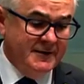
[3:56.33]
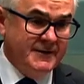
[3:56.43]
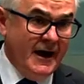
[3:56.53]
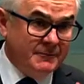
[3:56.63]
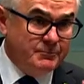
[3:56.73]

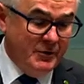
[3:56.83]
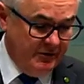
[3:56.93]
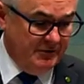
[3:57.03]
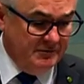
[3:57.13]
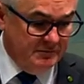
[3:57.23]
That
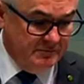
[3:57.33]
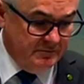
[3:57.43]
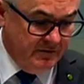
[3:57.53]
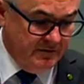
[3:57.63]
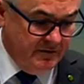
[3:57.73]
bill,
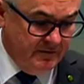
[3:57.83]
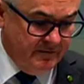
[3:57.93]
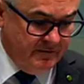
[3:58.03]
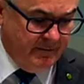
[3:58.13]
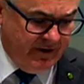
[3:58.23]

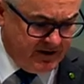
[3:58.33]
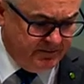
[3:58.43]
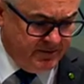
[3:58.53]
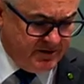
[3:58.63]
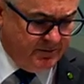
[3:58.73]
the much
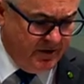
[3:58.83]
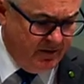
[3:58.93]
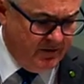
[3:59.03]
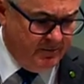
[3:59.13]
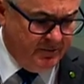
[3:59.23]

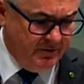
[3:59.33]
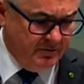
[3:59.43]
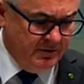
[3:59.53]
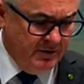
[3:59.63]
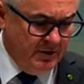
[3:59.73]
superior
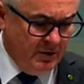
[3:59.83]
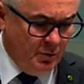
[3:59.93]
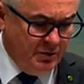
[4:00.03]
bill, would